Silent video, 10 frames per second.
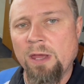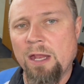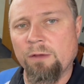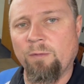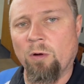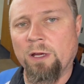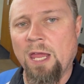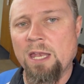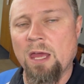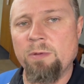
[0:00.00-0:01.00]
had this
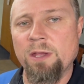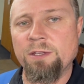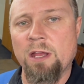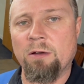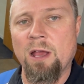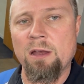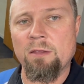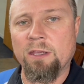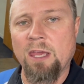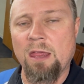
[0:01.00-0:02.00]
4KW generator
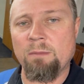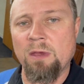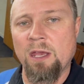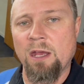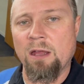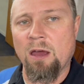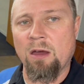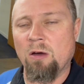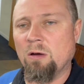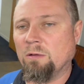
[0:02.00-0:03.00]
that came in
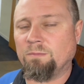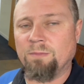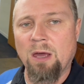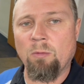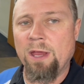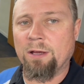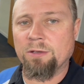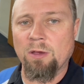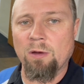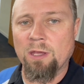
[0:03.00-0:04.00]
all oh, a week or
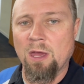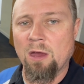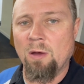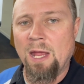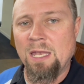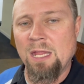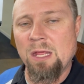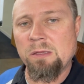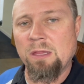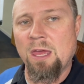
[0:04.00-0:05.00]
so ago, and
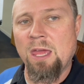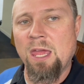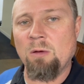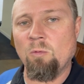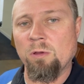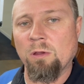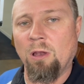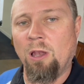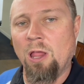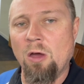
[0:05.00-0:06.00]
this thing was
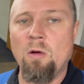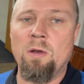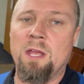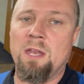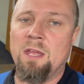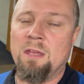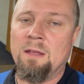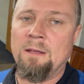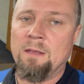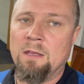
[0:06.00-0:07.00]
loaded
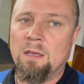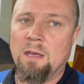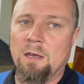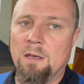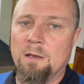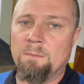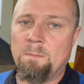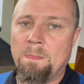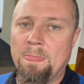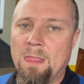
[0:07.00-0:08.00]
um,
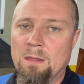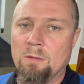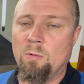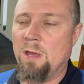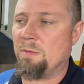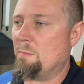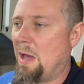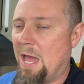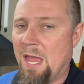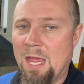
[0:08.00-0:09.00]
with
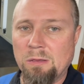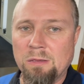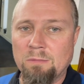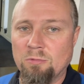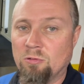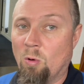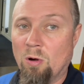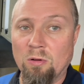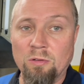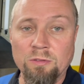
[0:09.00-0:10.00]
mice,
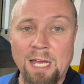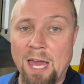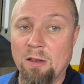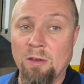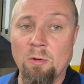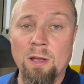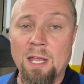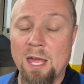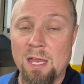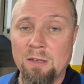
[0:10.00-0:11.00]
squirrels. I don't know what
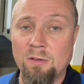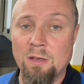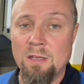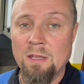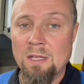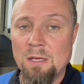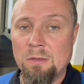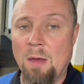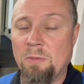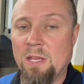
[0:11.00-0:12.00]
got into it.
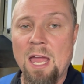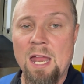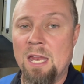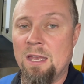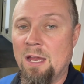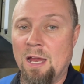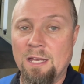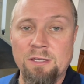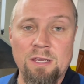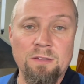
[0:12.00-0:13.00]
Something got in there
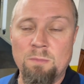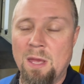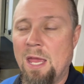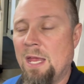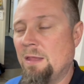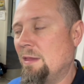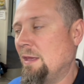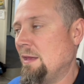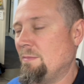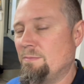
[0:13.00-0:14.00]
and just made
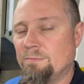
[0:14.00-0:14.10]
the